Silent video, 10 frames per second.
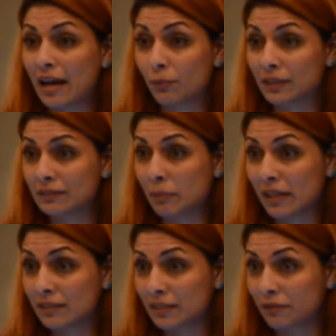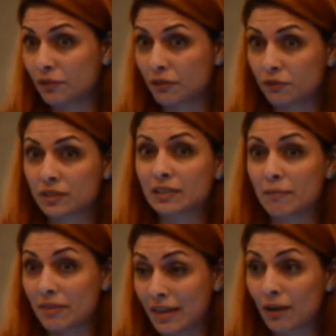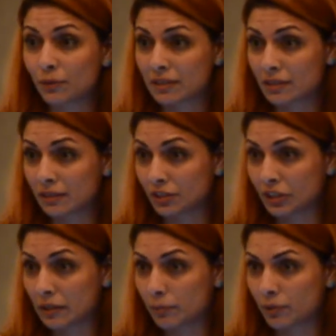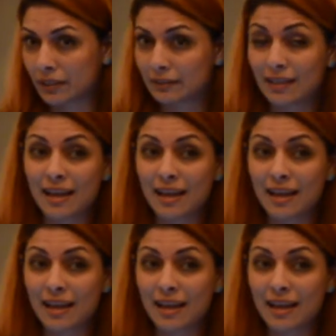I went to Palestine for the first time, and that was a turning point.